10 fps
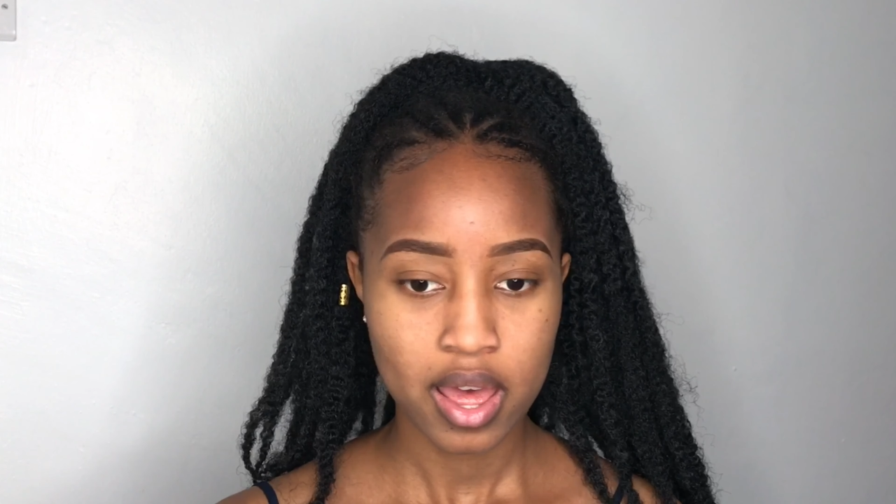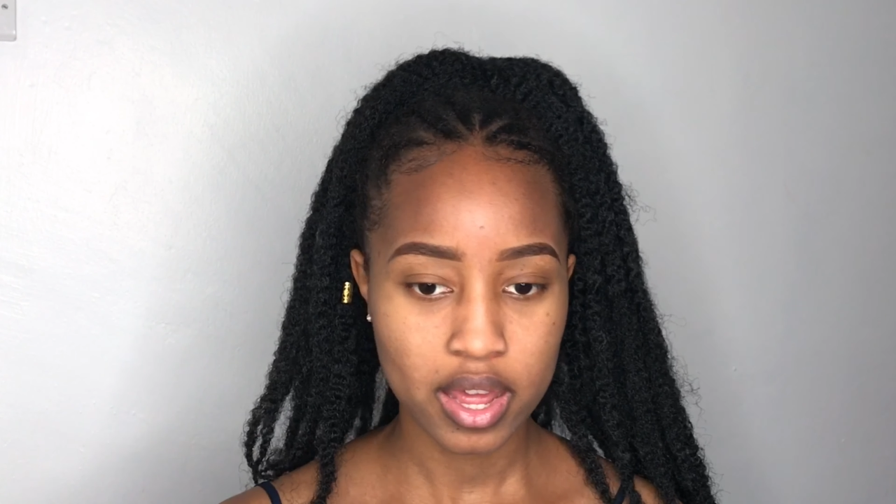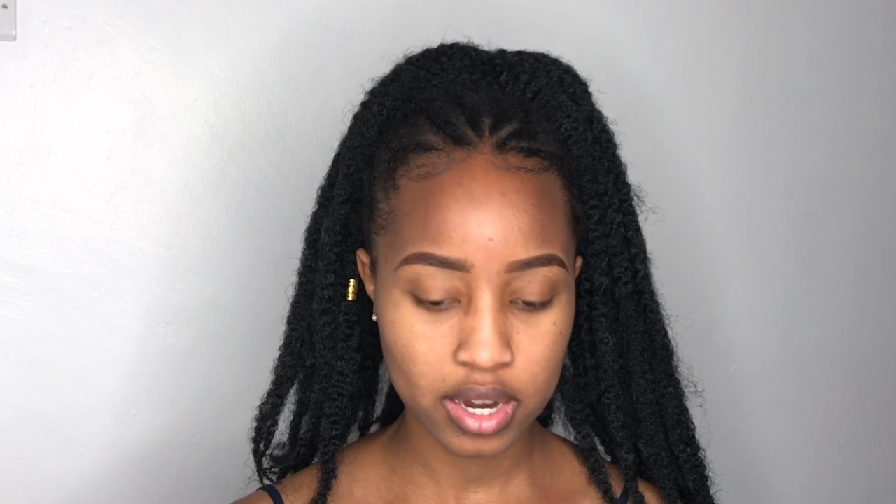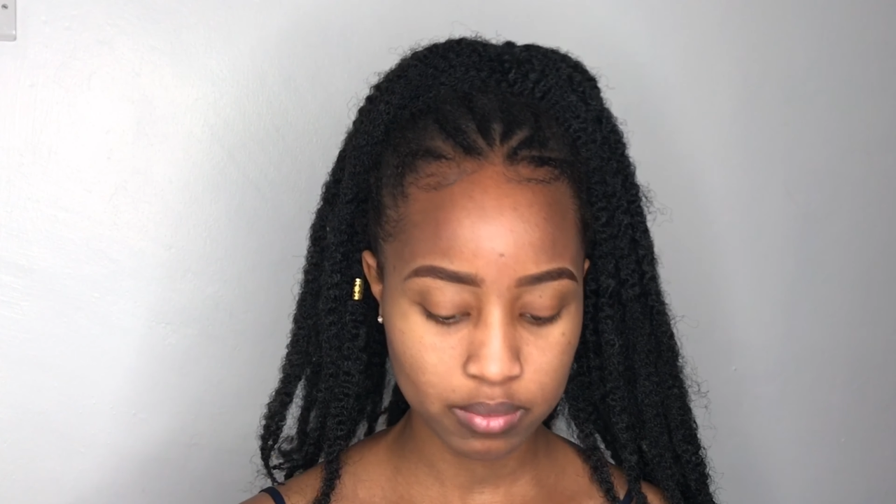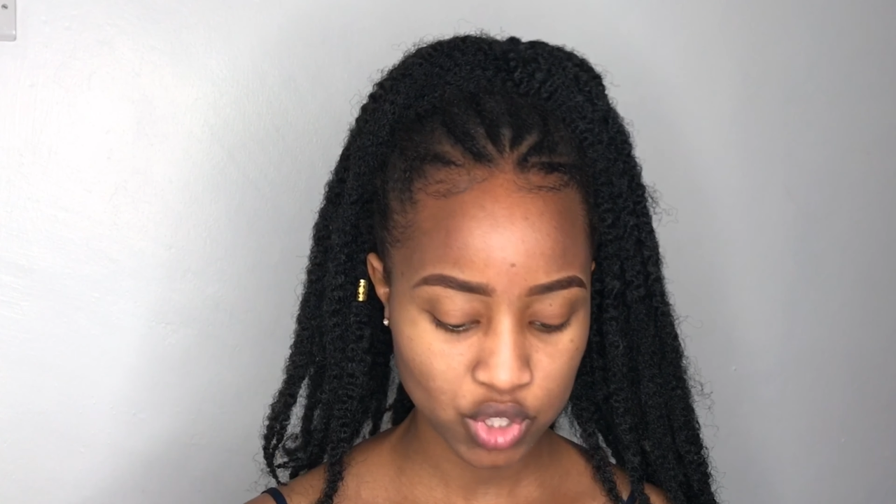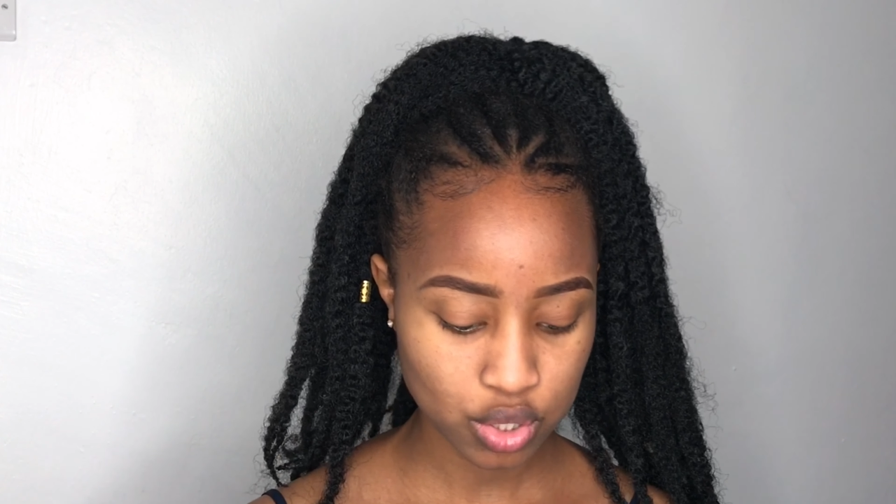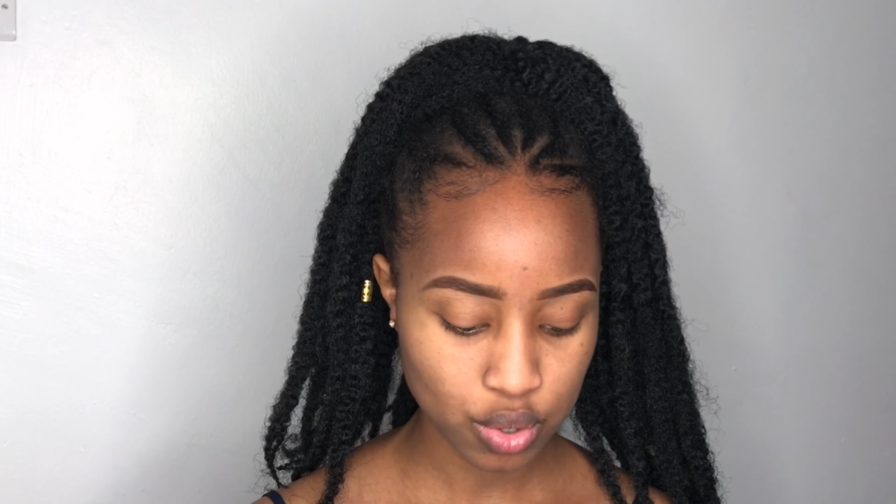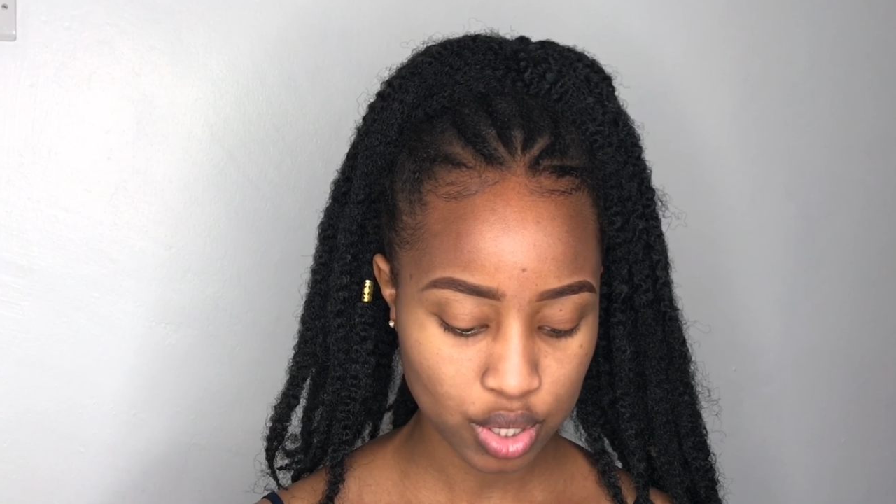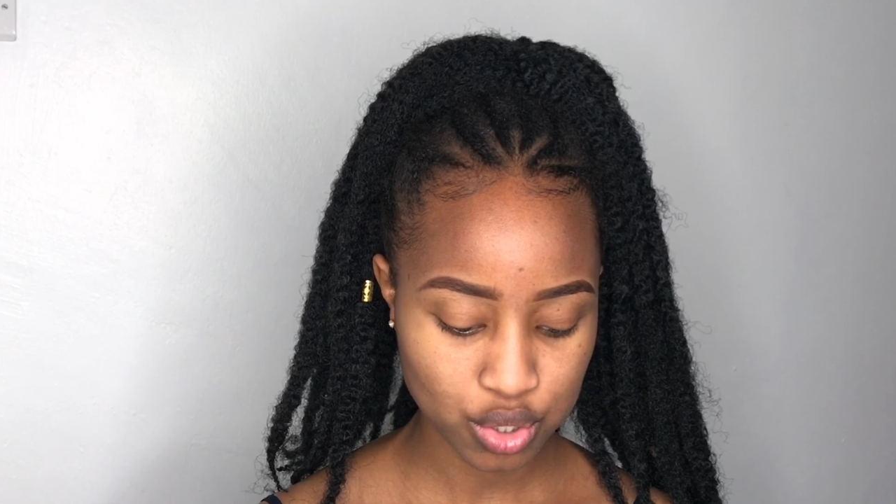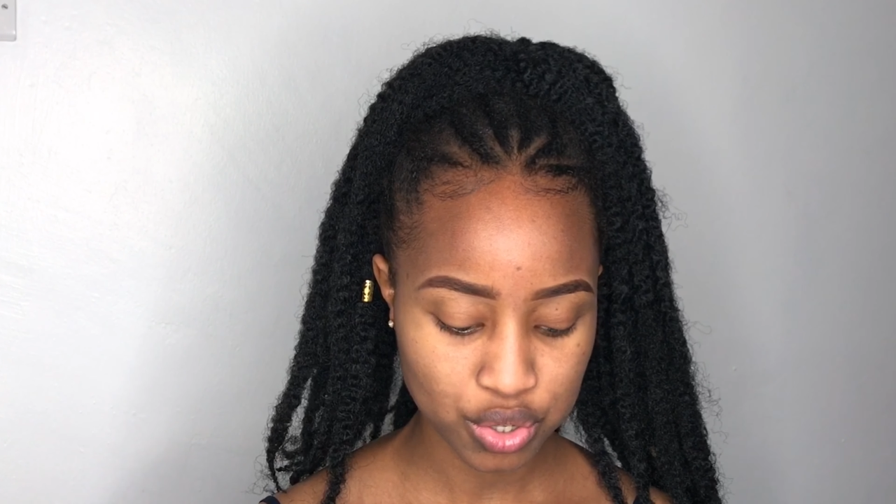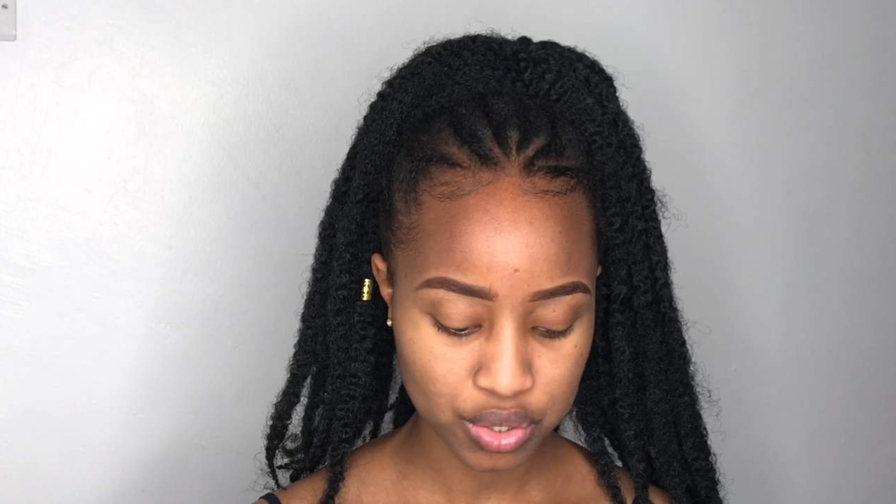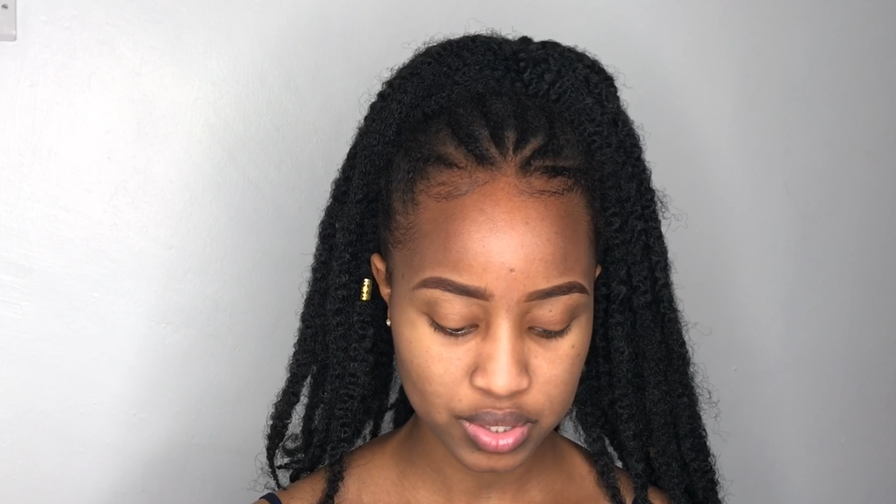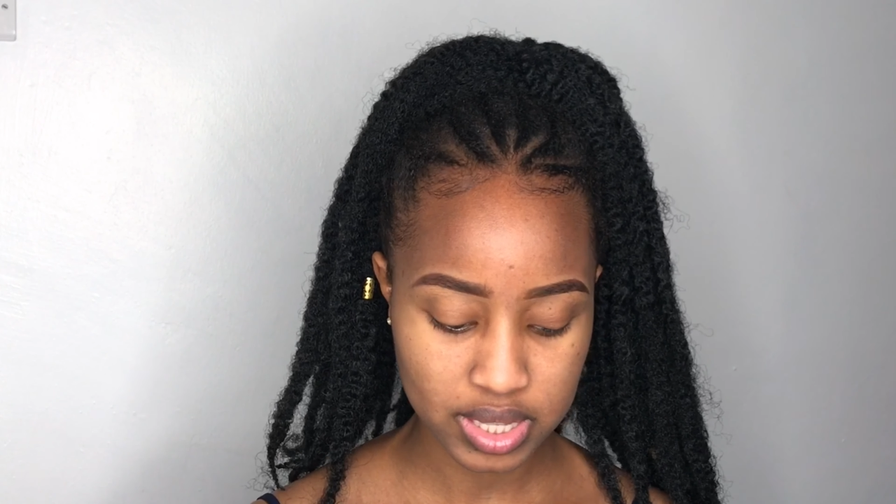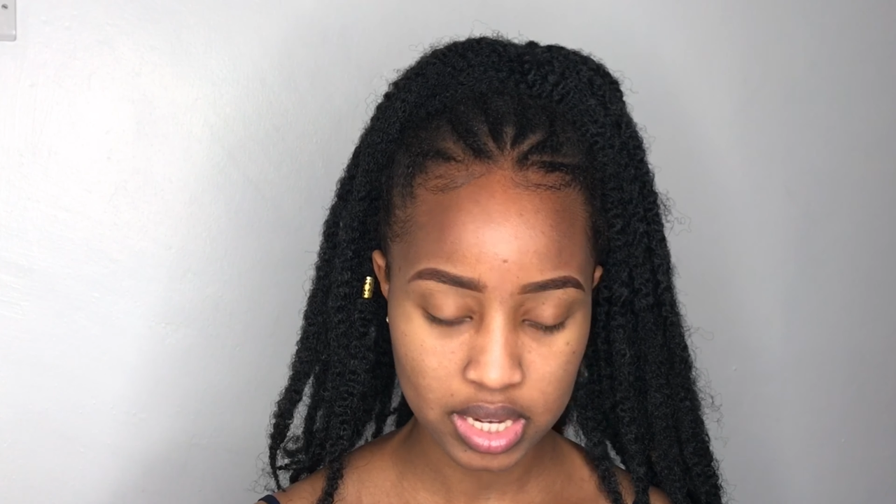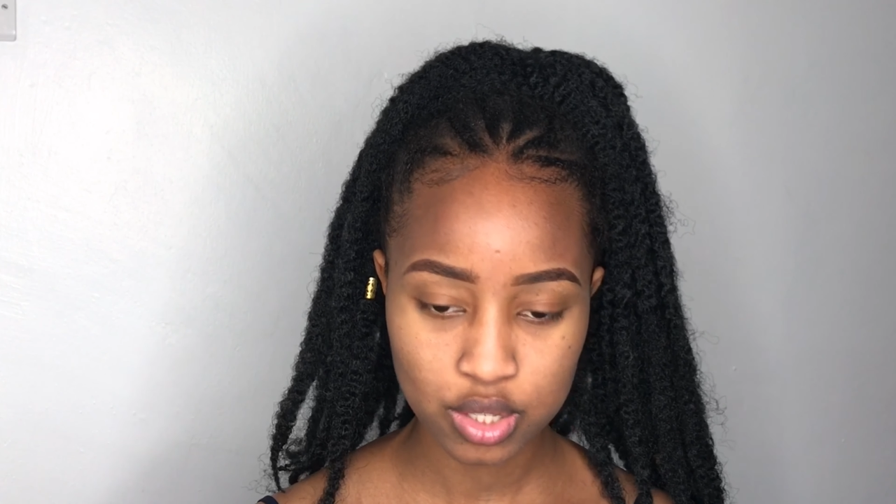And I'm just going to
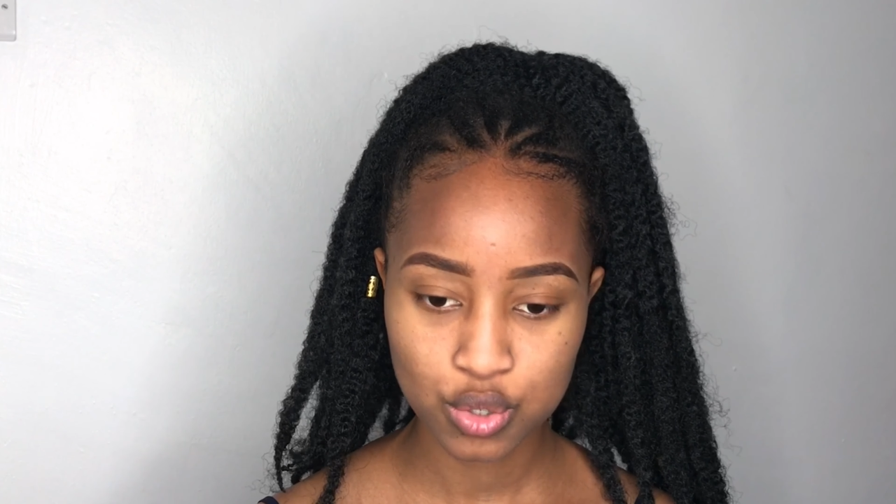use that